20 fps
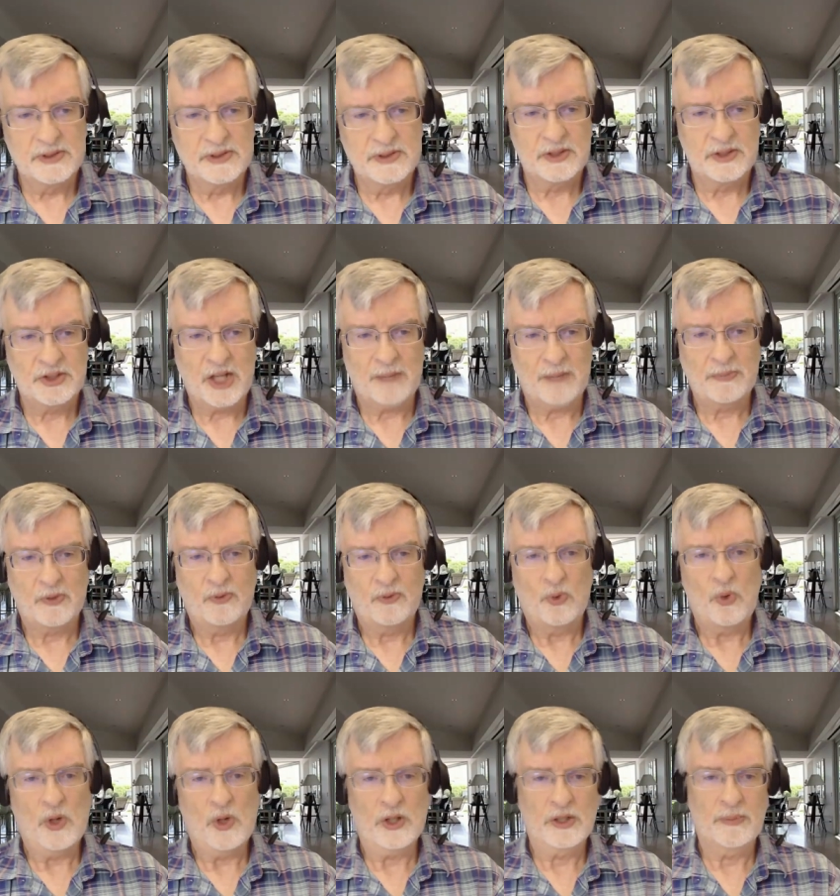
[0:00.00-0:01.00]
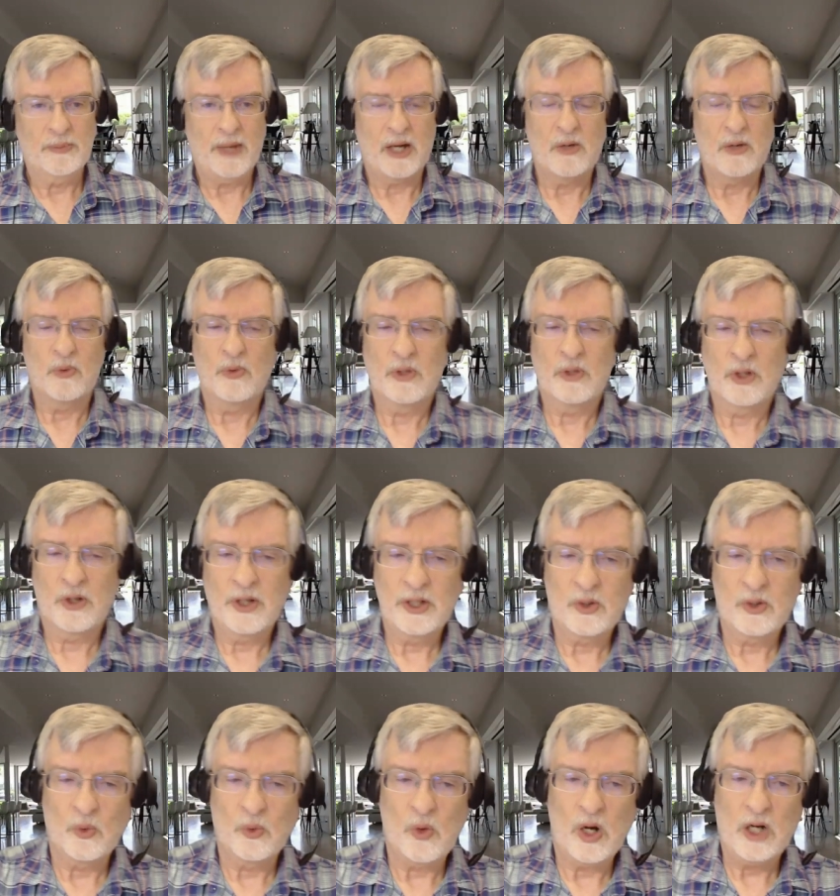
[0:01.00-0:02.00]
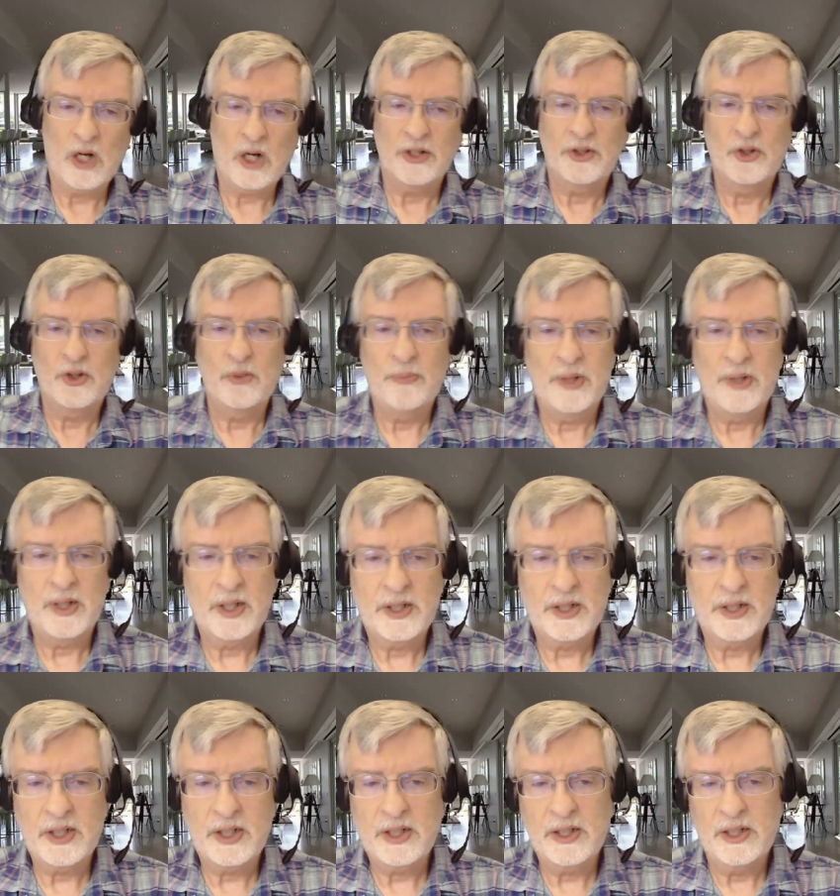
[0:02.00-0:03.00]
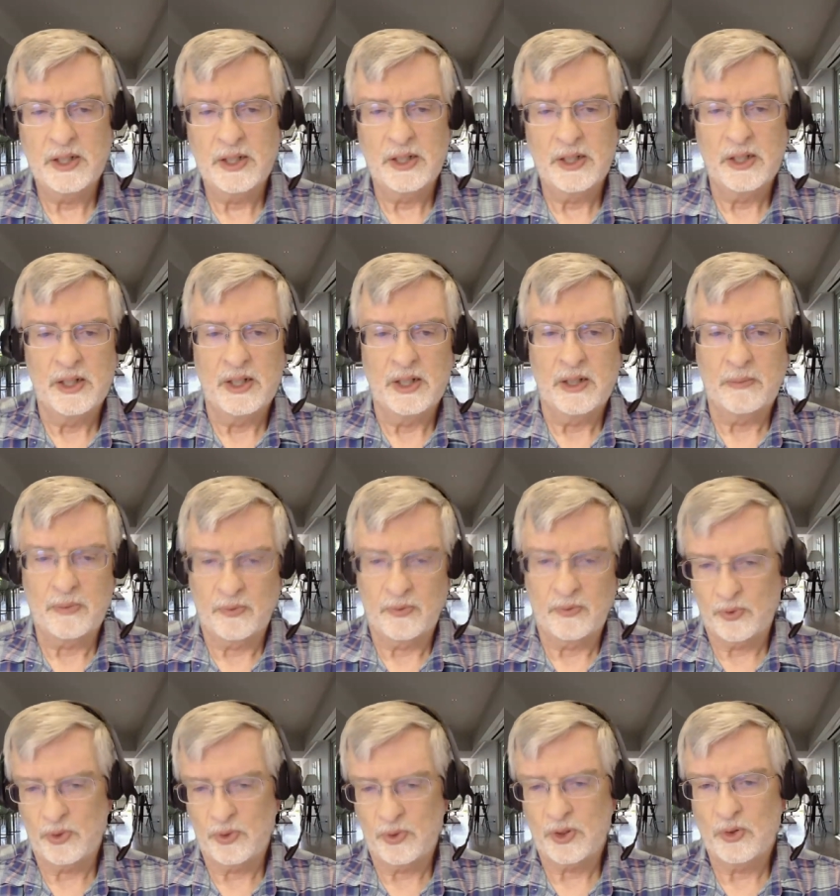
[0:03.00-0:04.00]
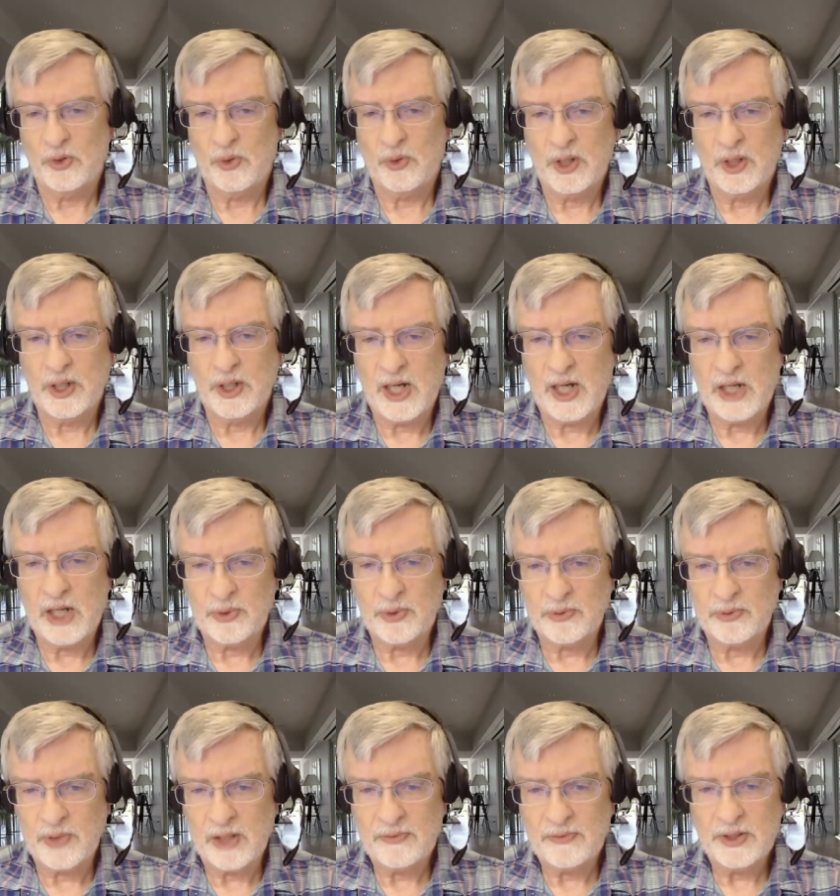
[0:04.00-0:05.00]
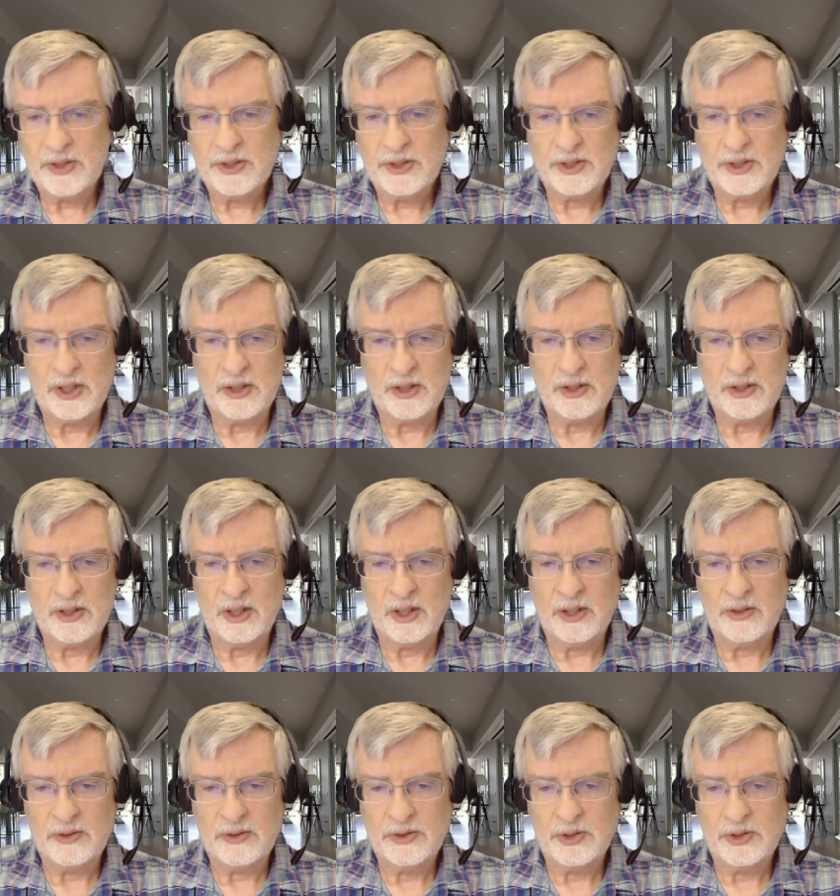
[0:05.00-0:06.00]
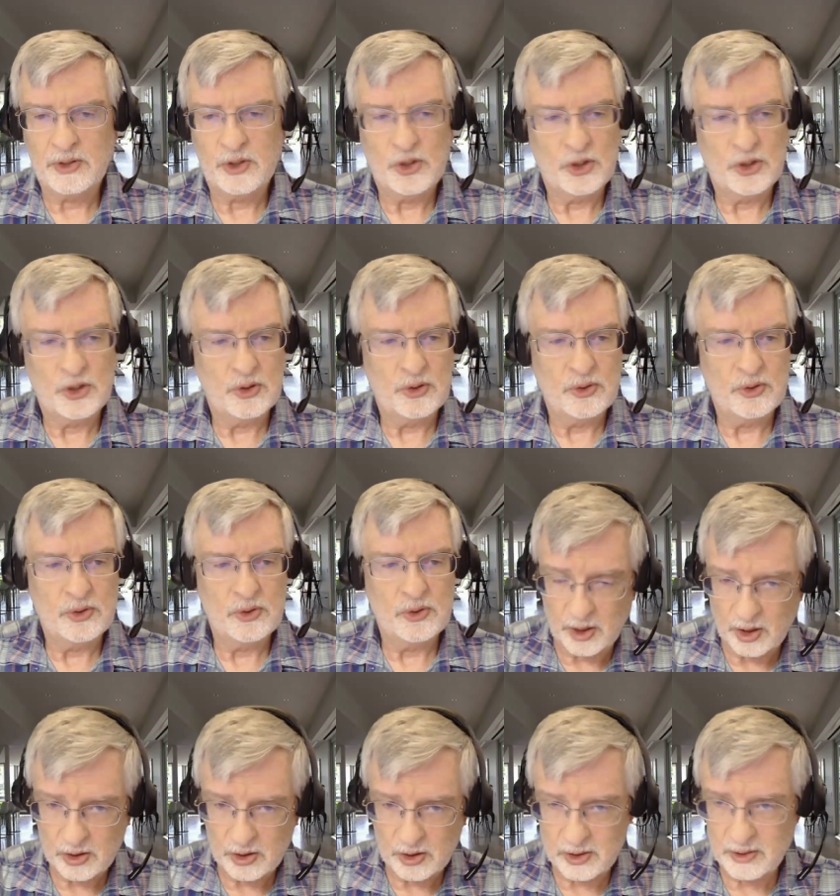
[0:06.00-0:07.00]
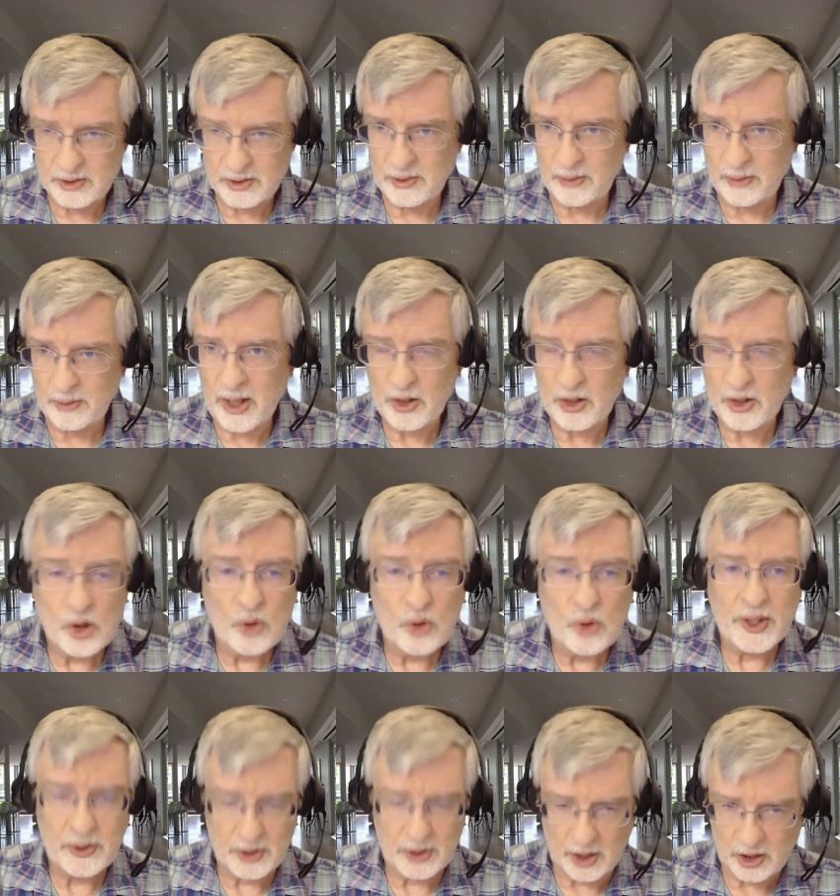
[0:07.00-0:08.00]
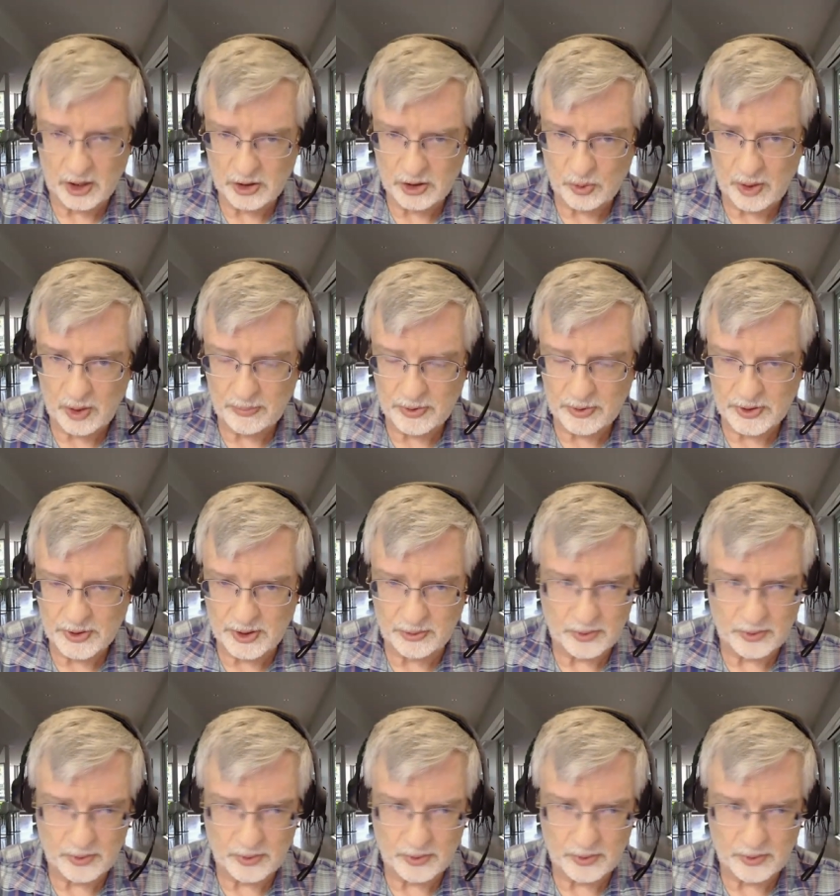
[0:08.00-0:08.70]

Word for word: Chapter 4 is about learning to walk in humility before the Lord God with reverence uh, uh, to who about who we are to represent.